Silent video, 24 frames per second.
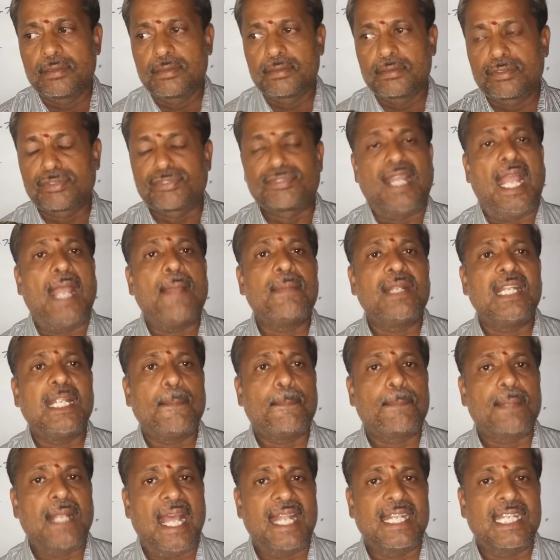family
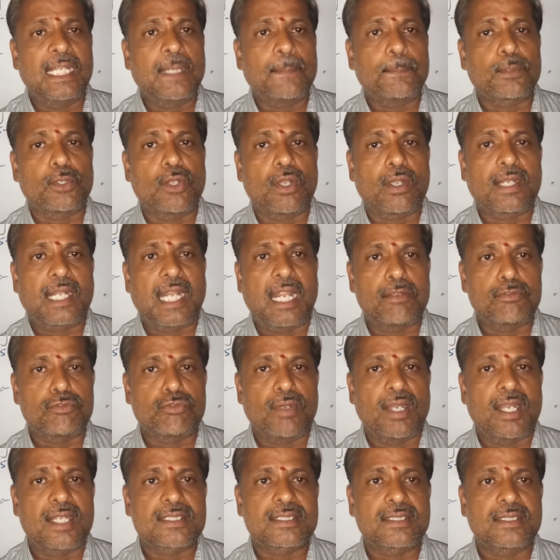planning program
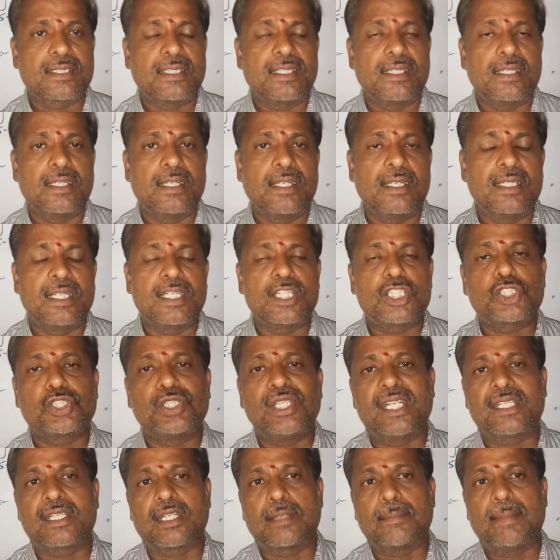was
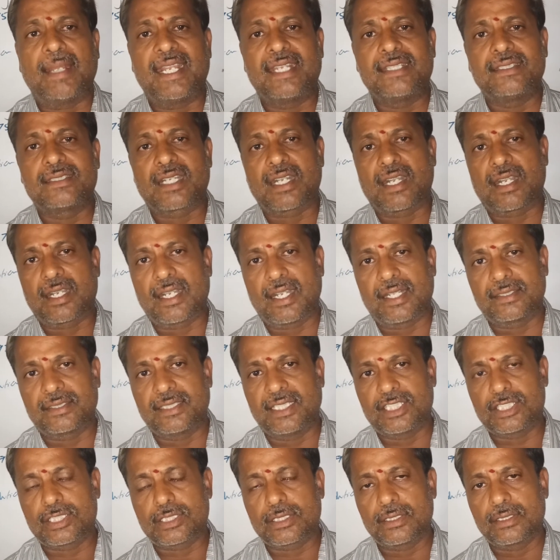initiated by Indira
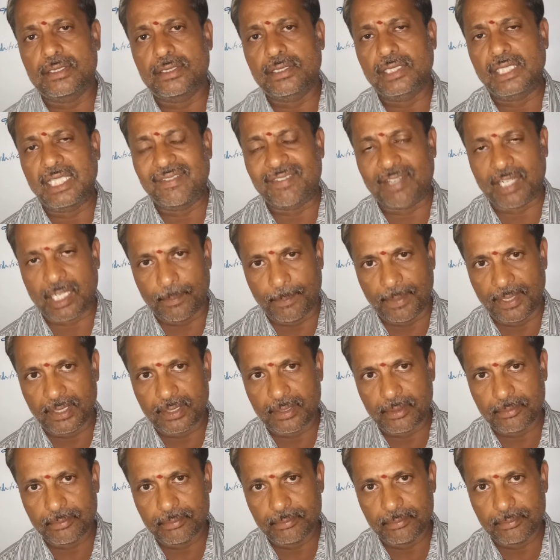Gandhi's government.